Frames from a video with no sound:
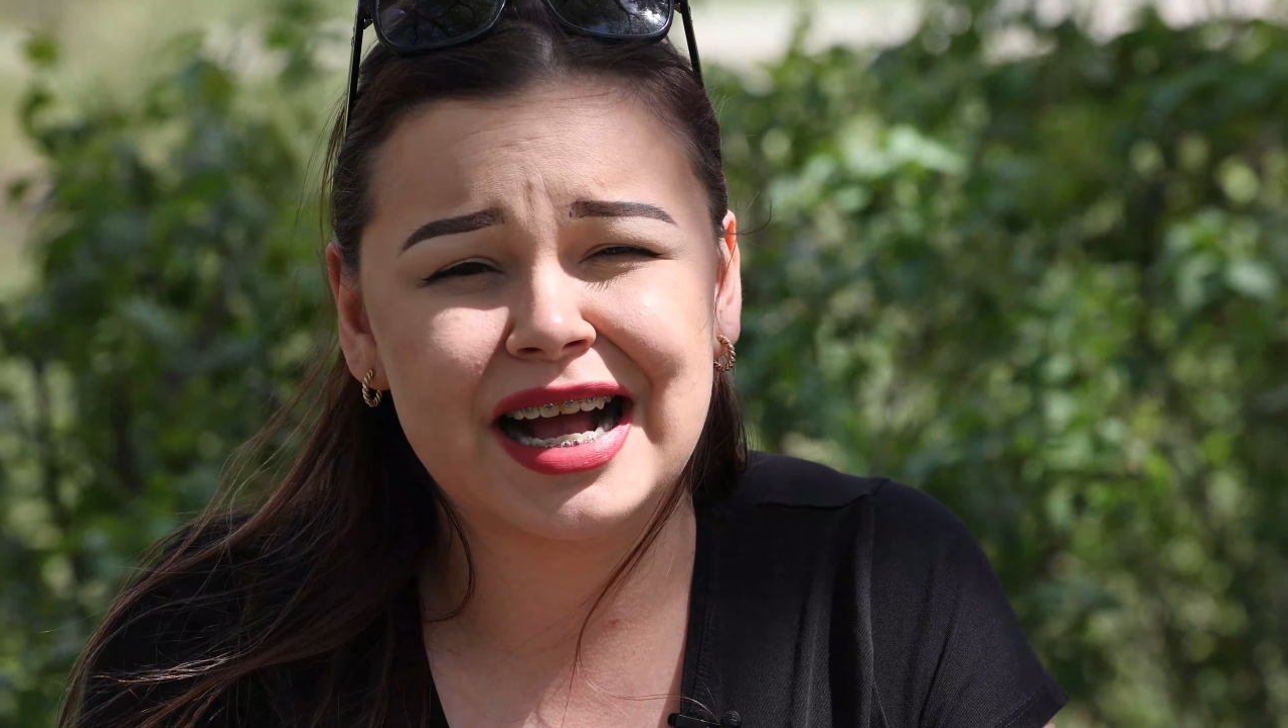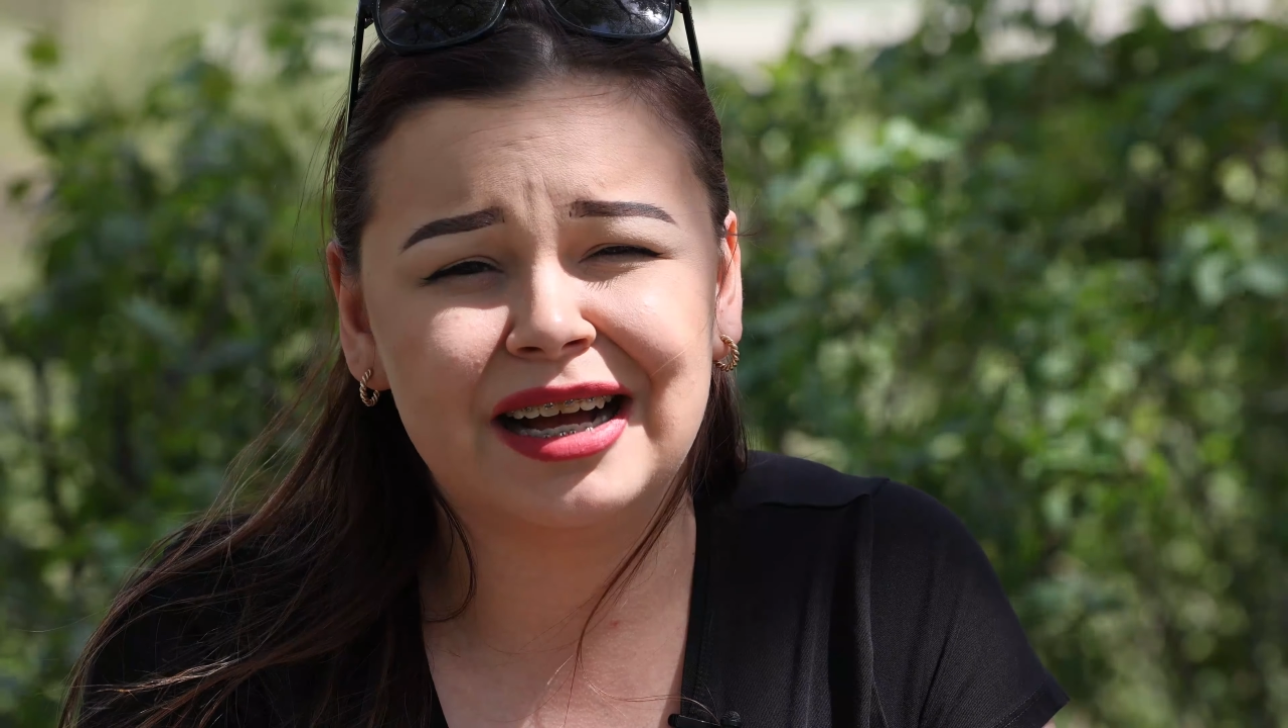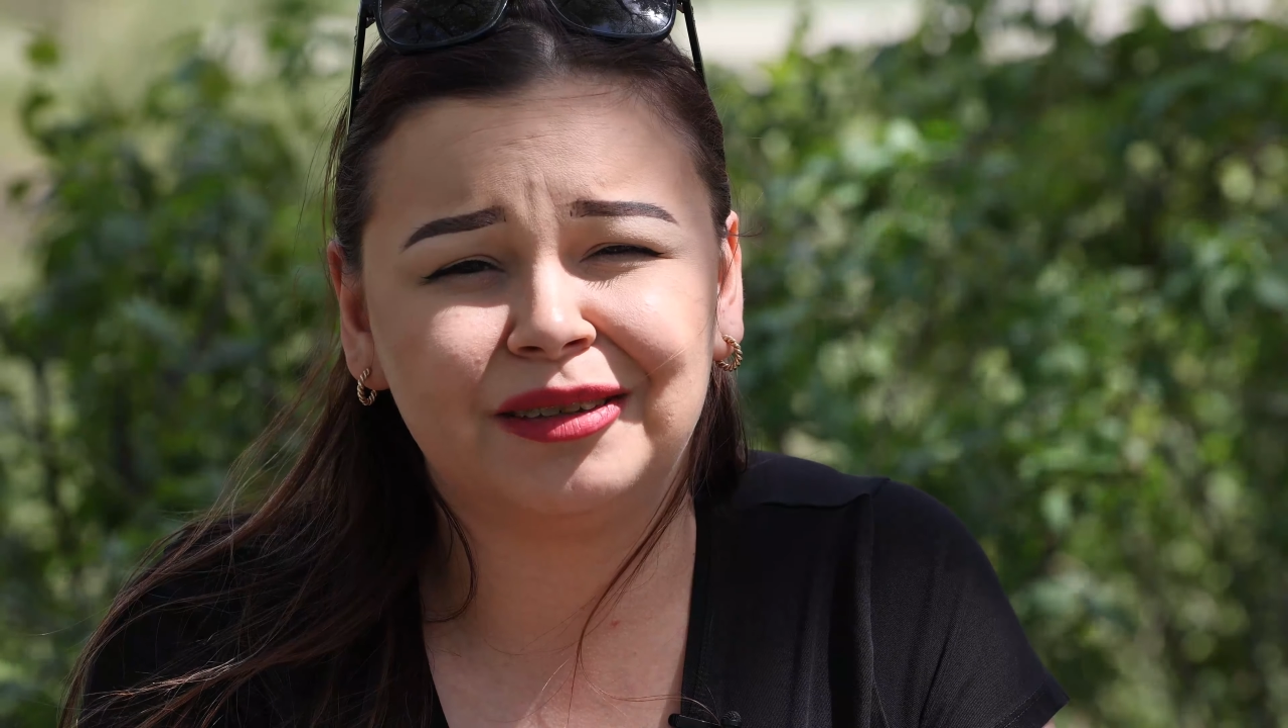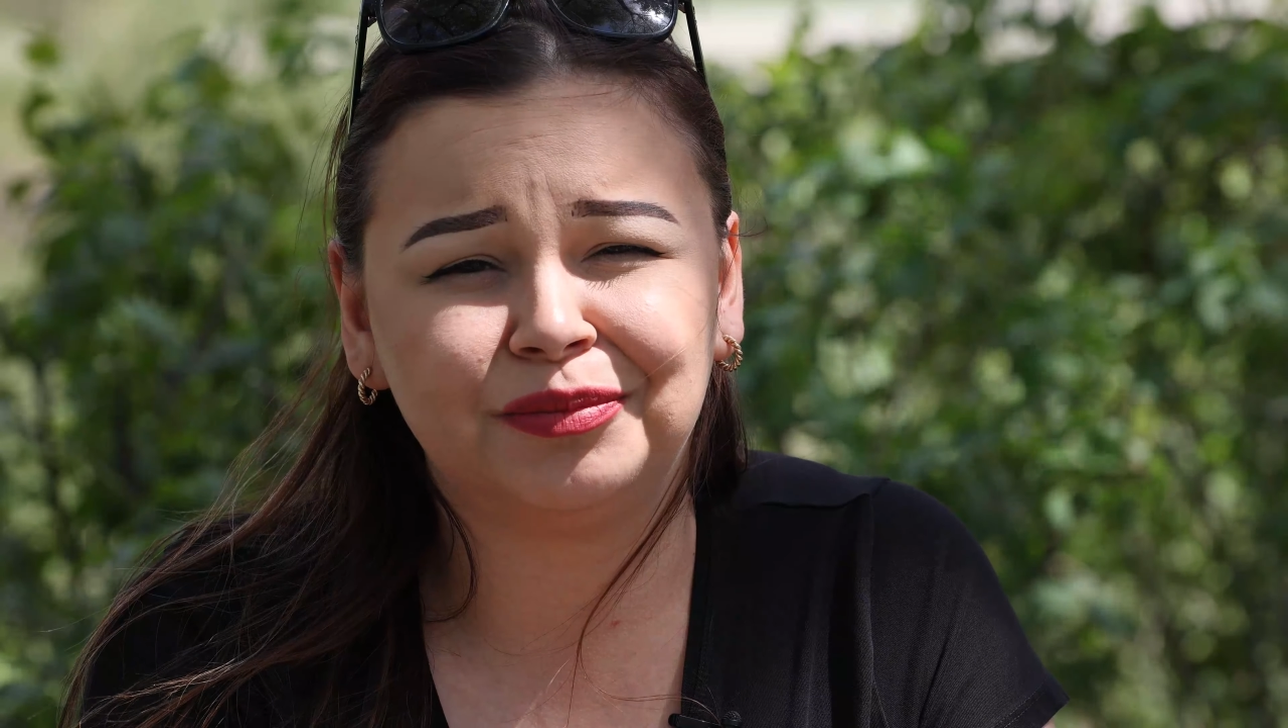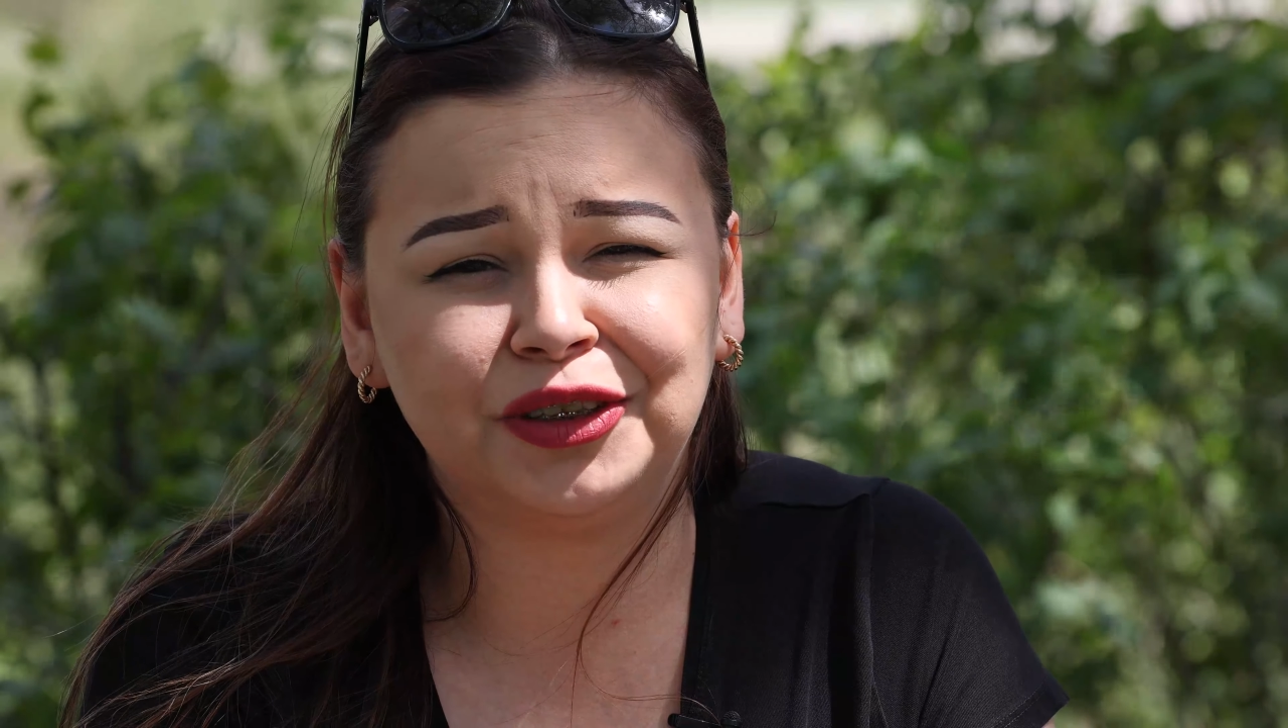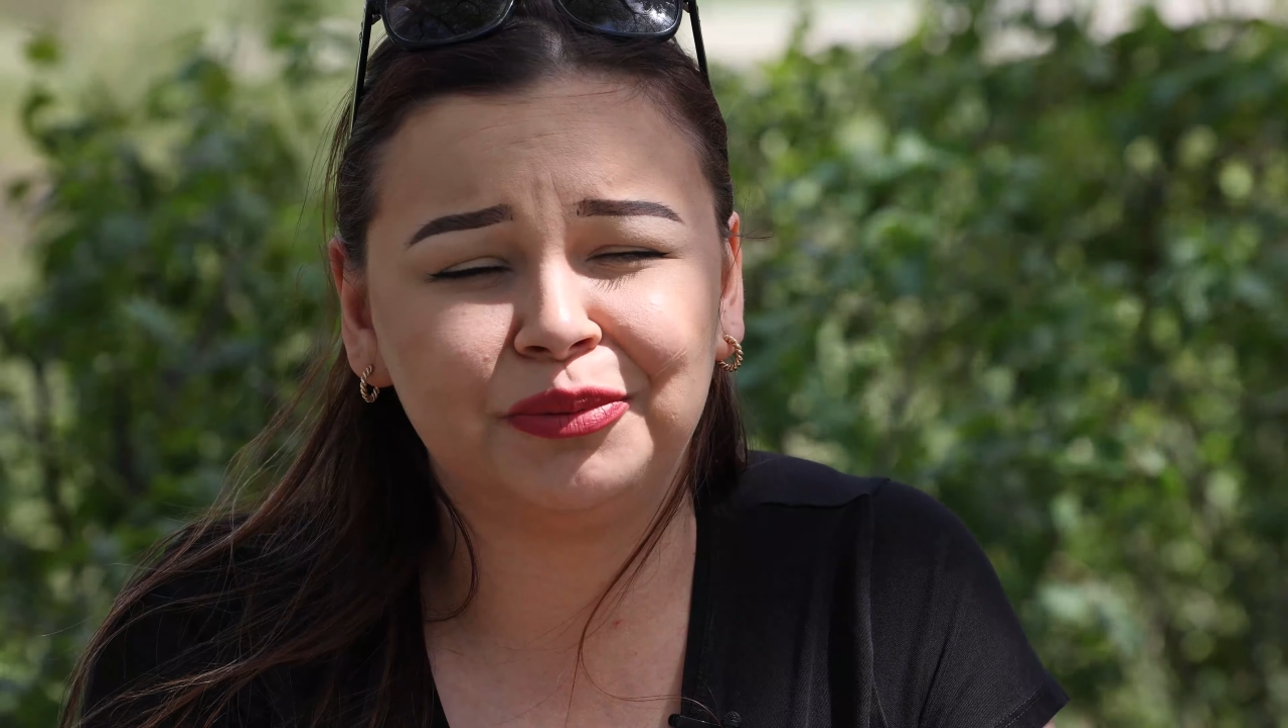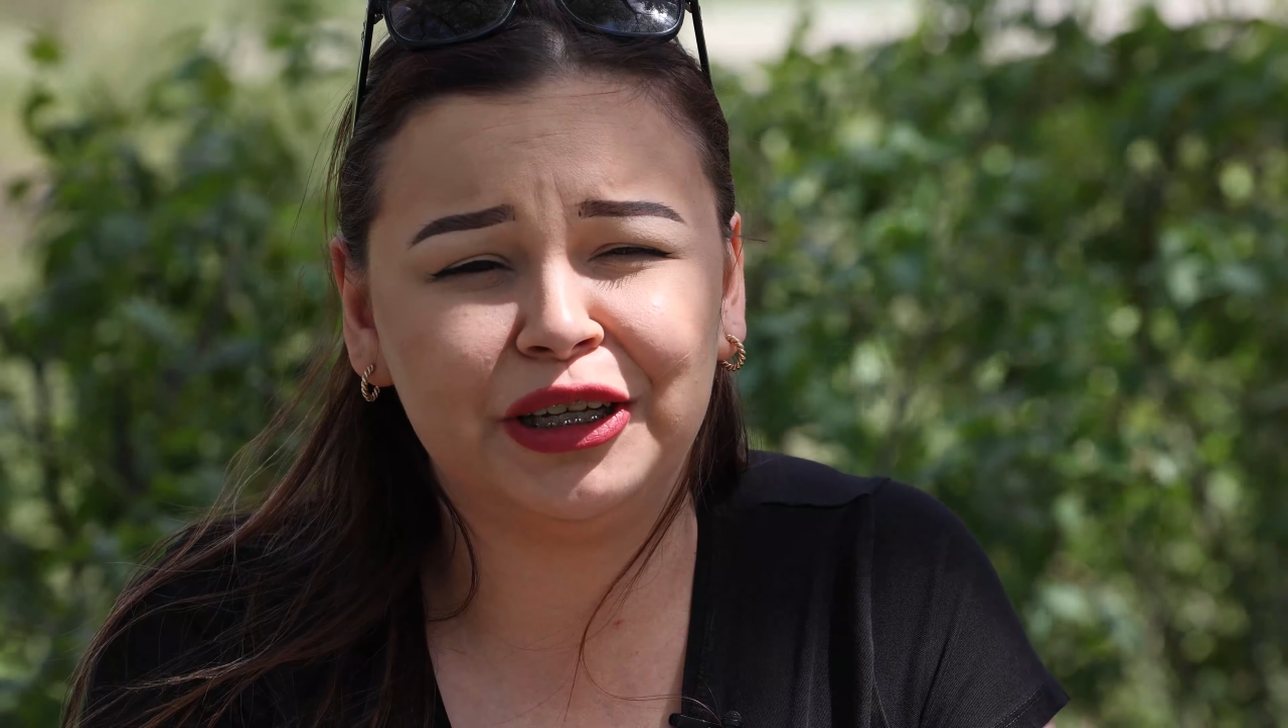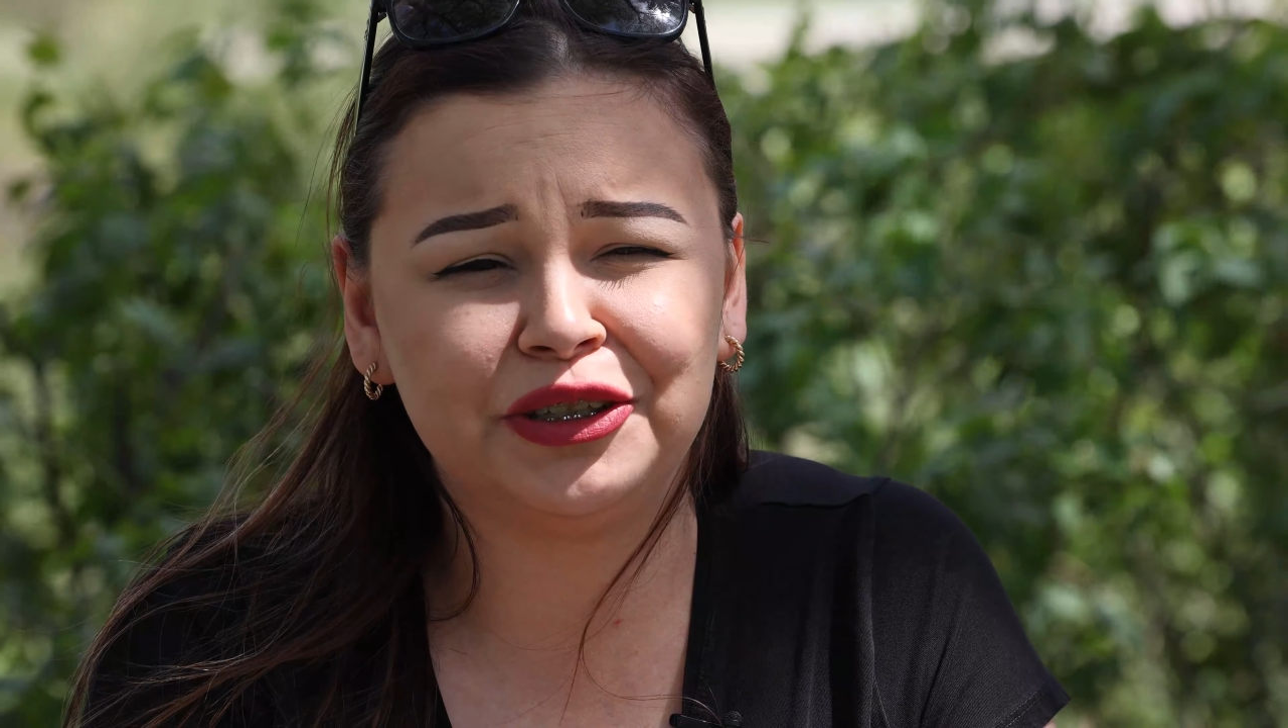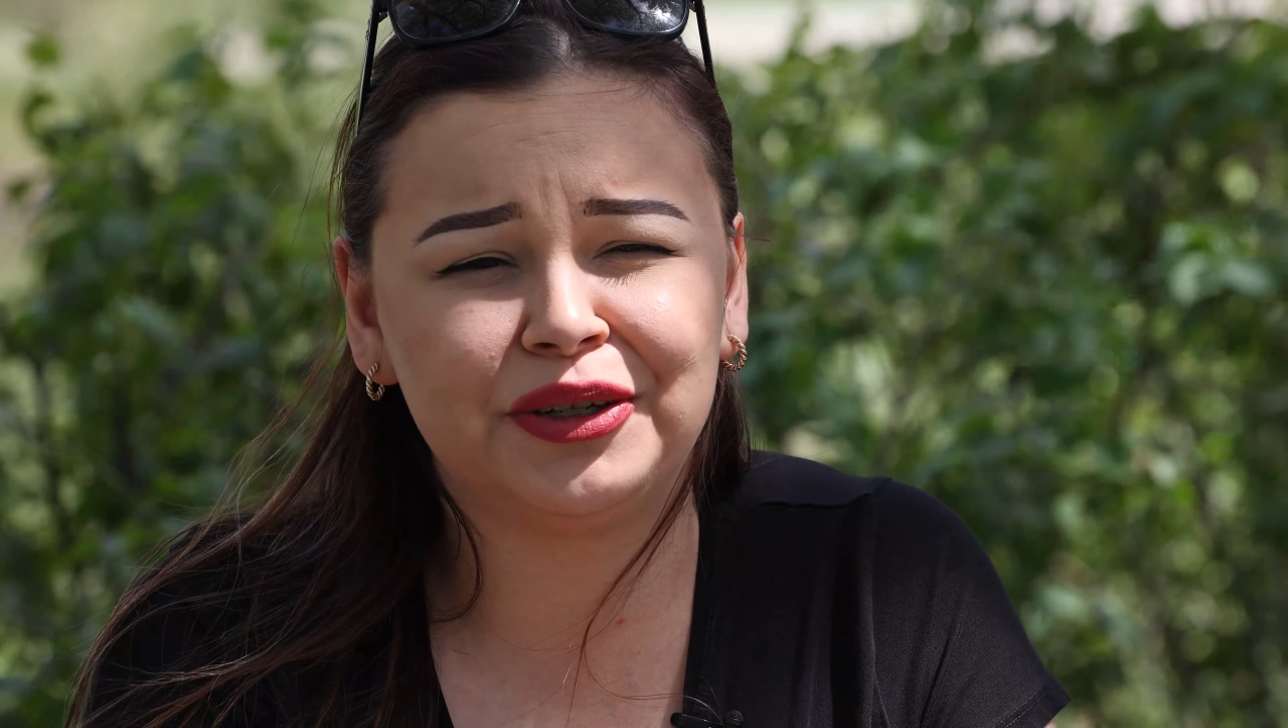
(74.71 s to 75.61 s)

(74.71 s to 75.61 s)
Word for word: um, to make